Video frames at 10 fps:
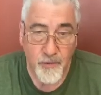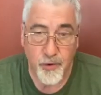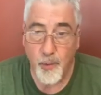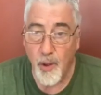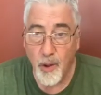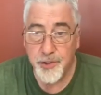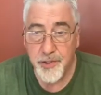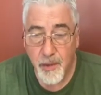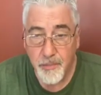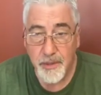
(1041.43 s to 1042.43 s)
for we all
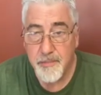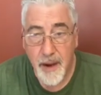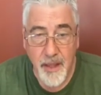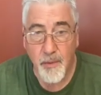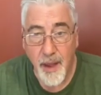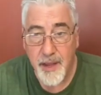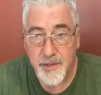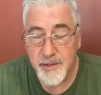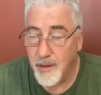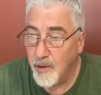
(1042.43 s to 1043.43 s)
stumble in many
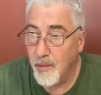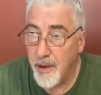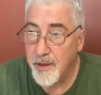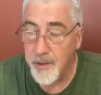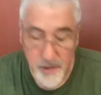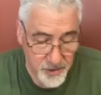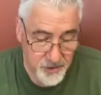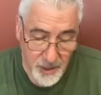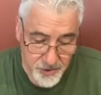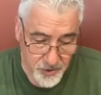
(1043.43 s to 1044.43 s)
ways. You know, oh my goodness,
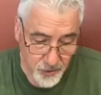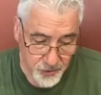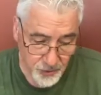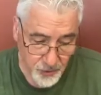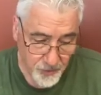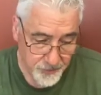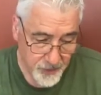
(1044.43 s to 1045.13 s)
that's so true.